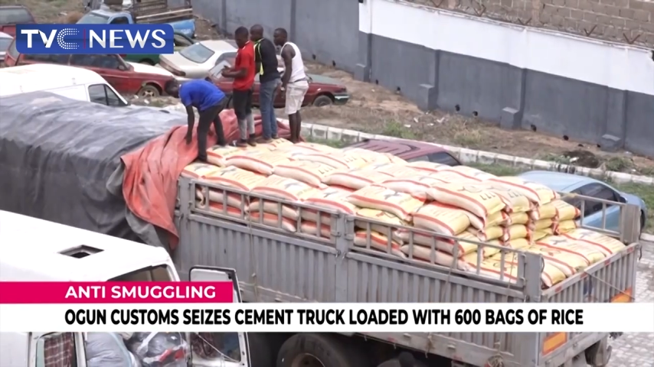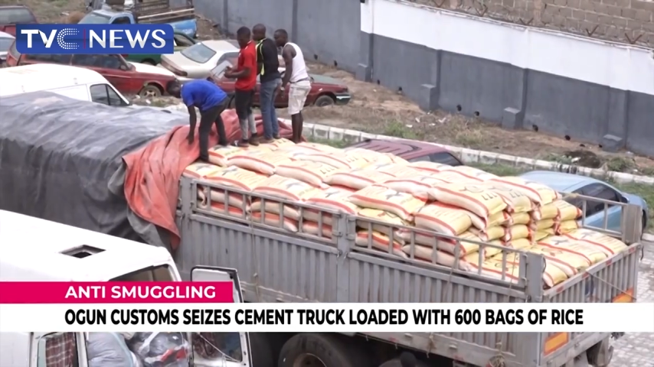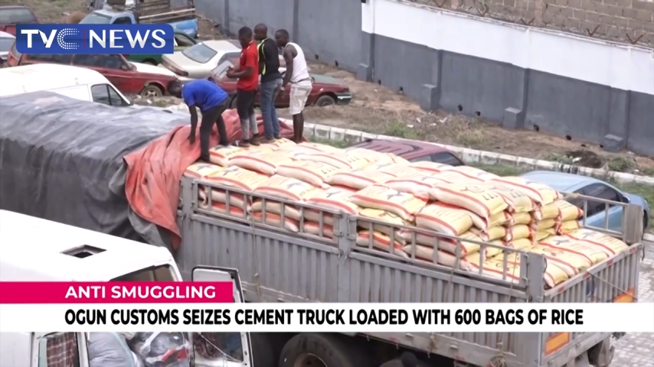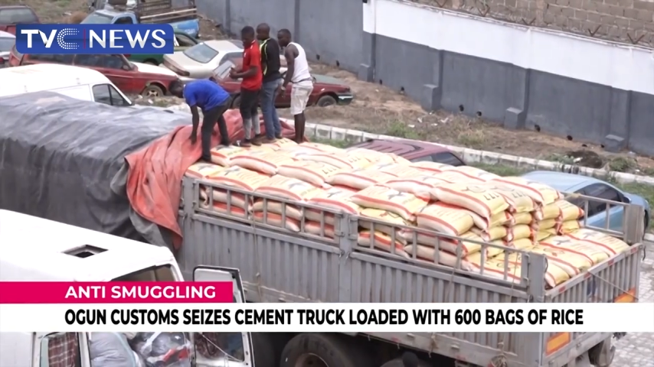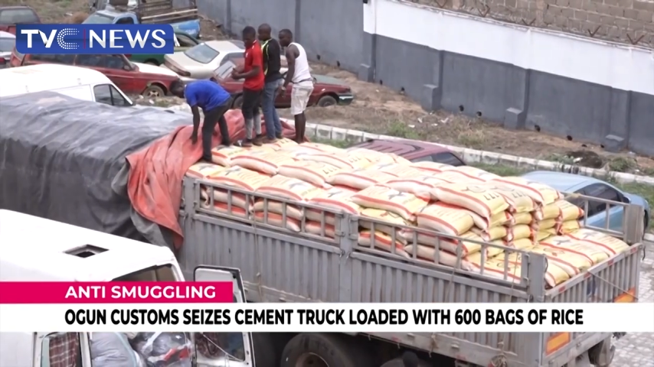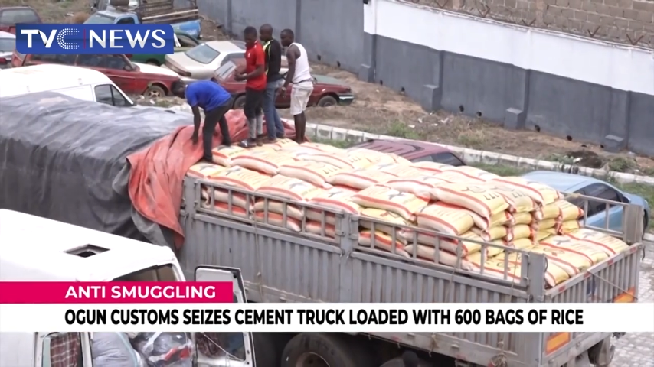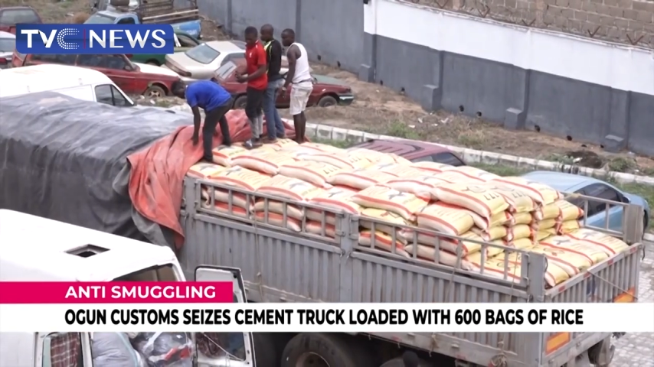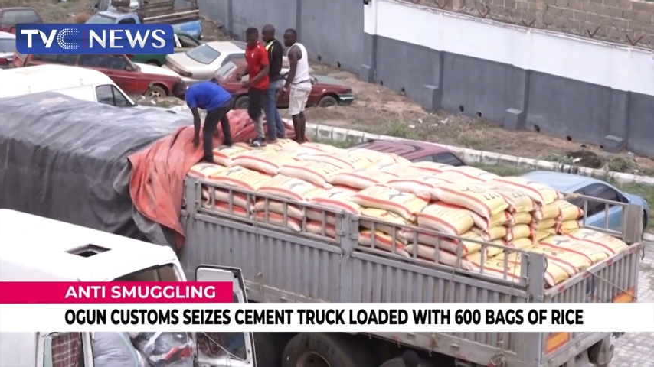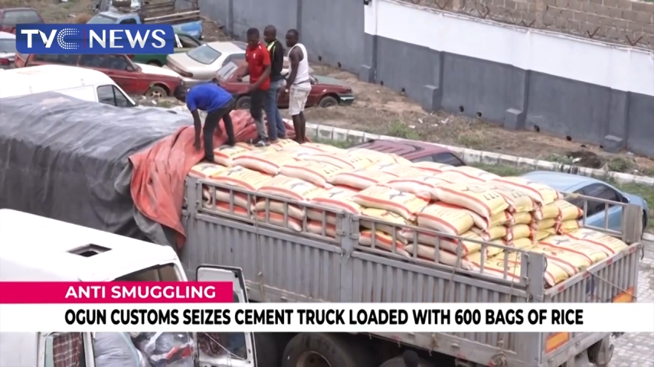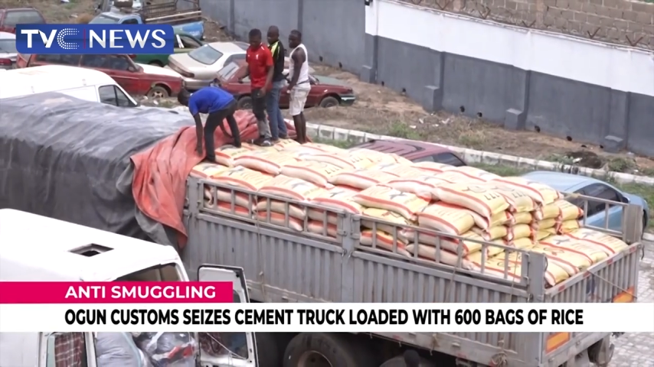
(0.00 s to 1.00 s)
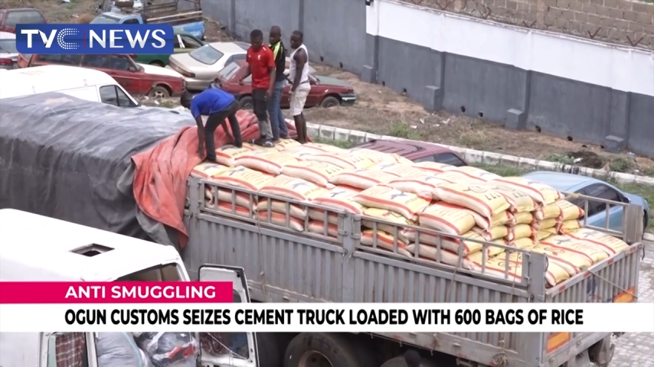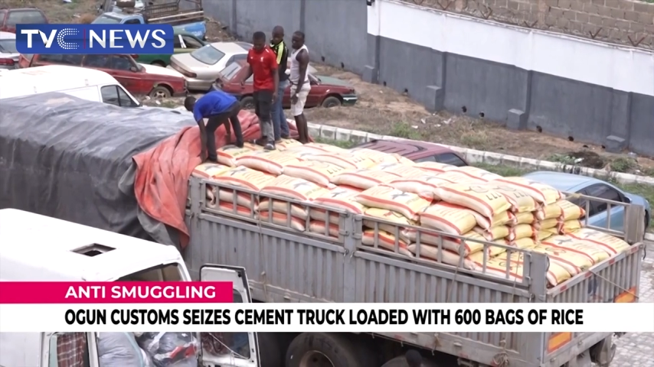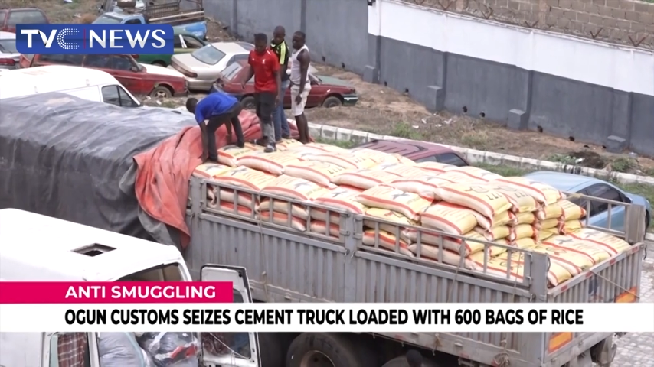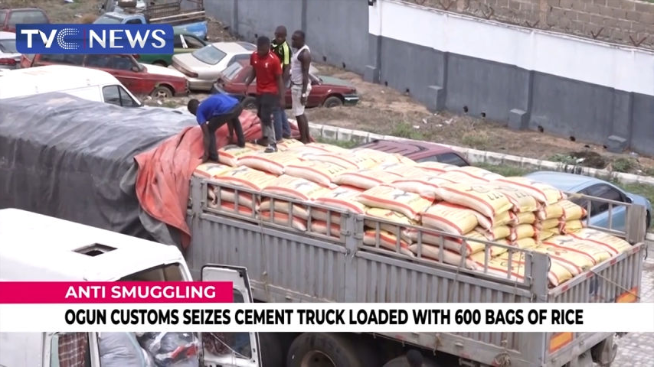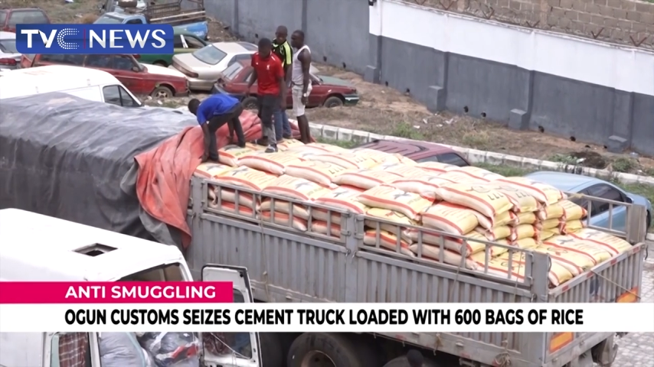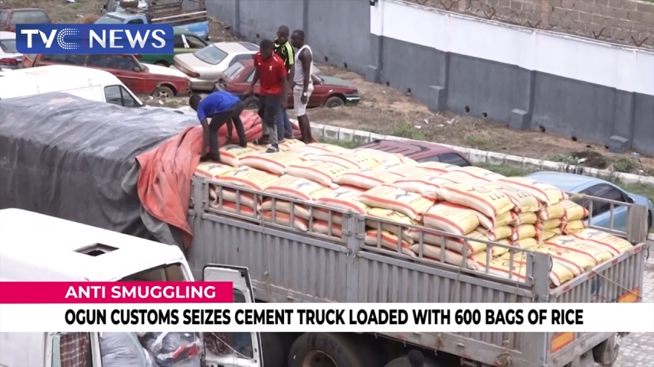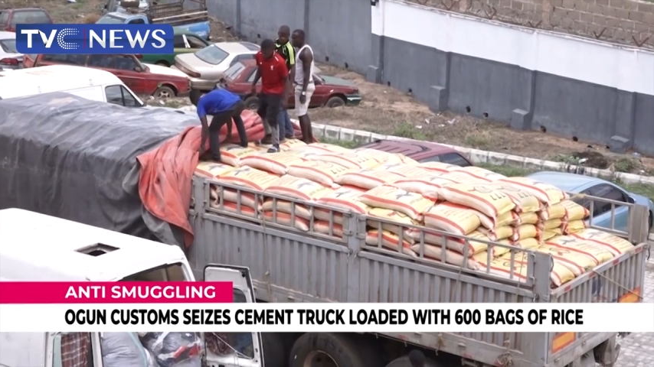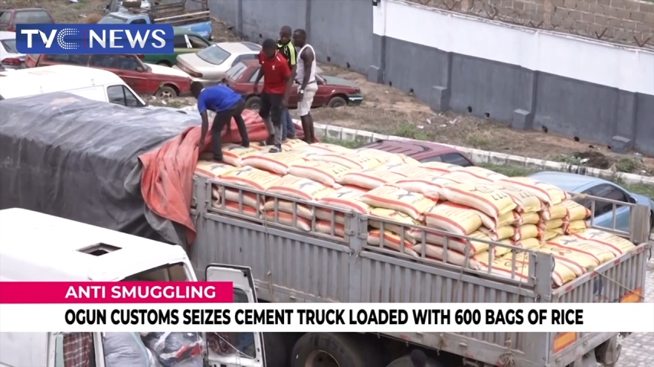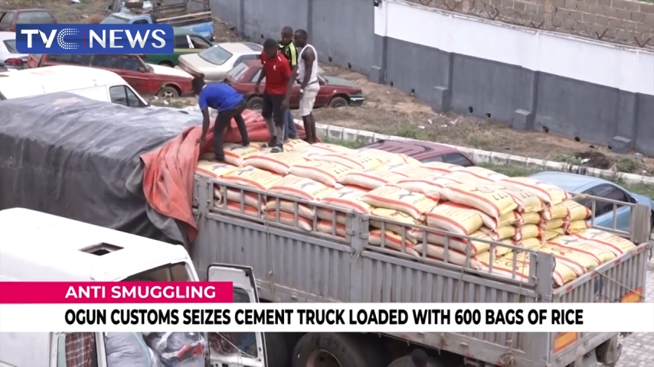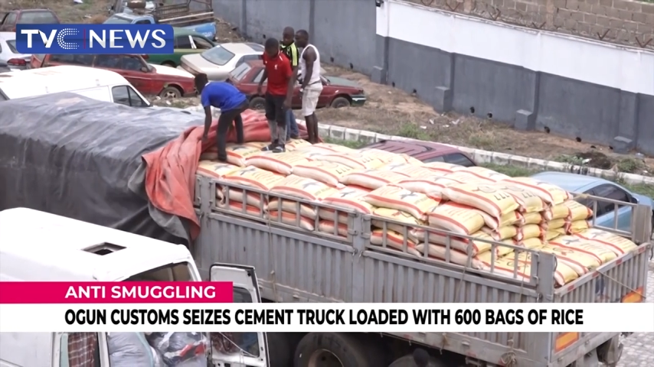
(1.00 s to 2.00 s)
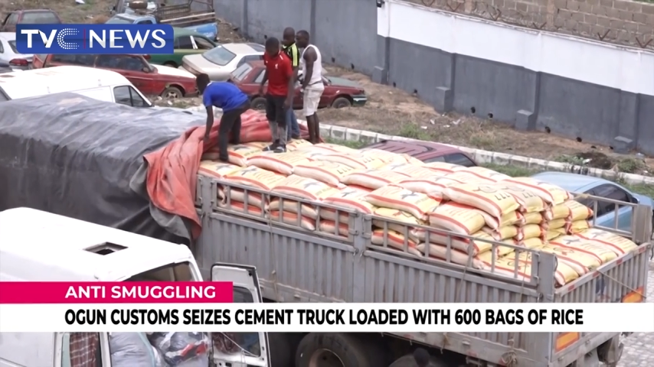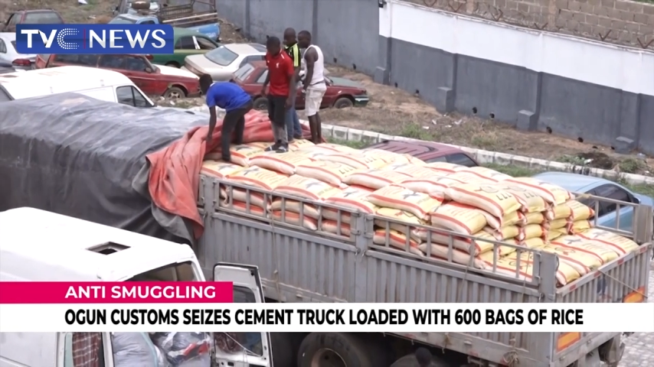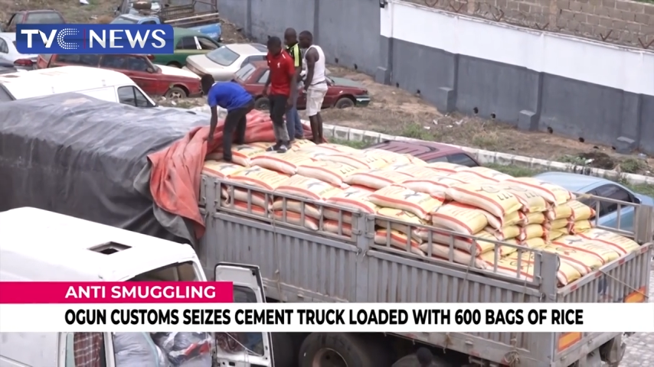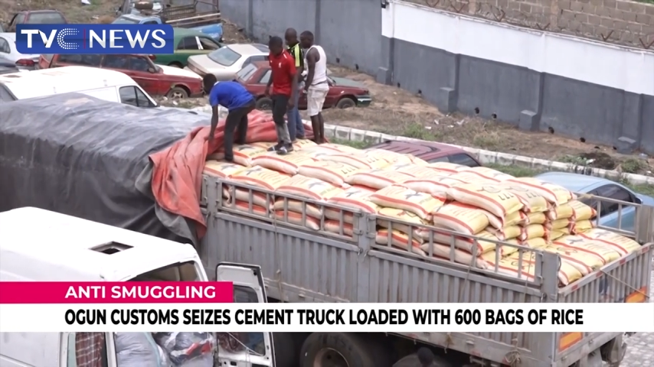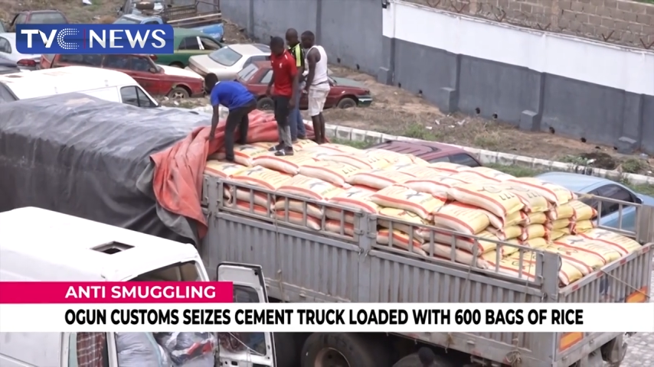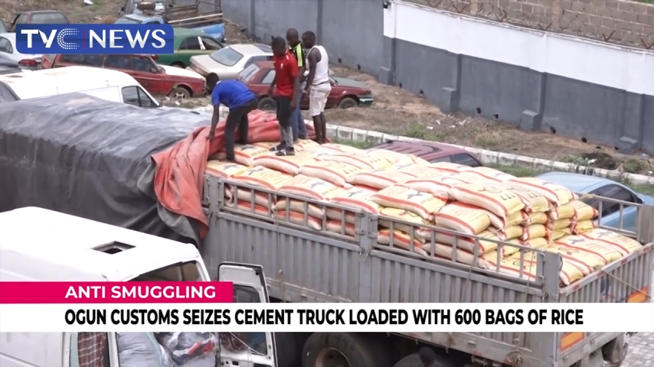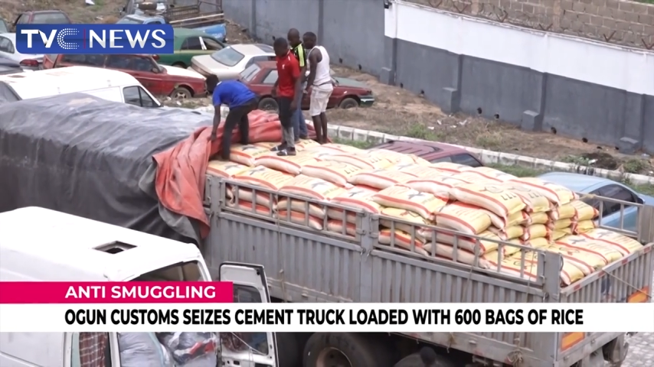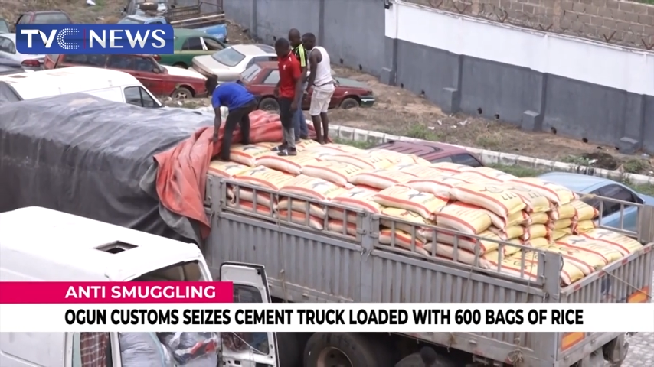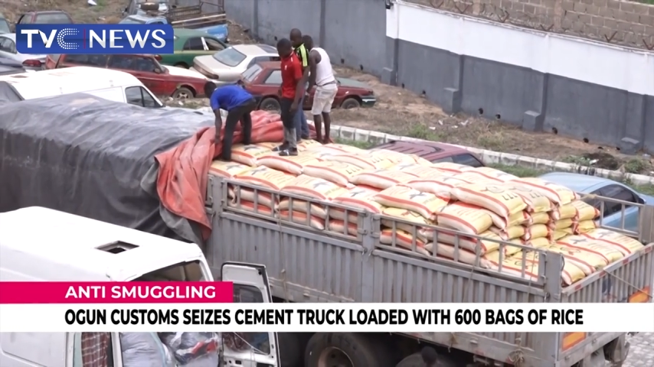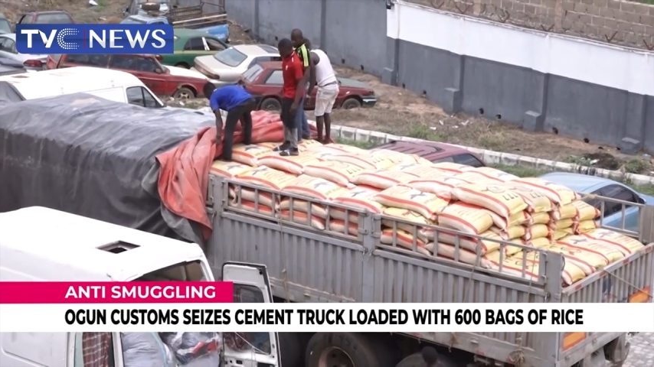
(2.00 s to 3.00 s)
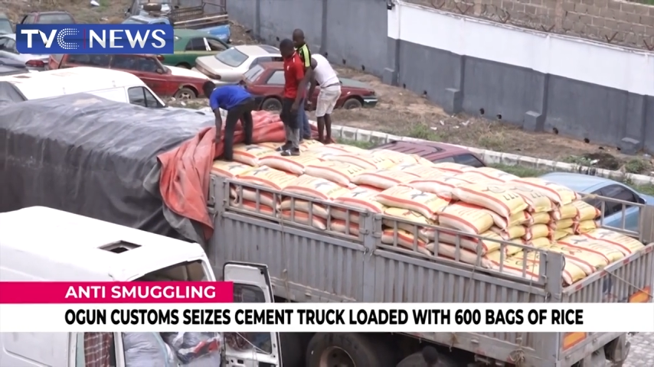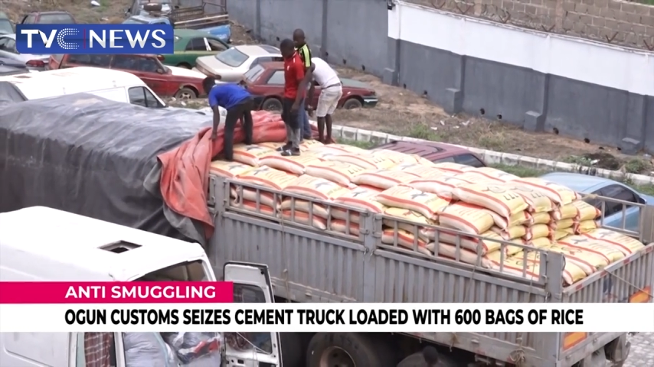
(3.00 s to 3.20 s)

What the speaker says: [unreadable: no face in view]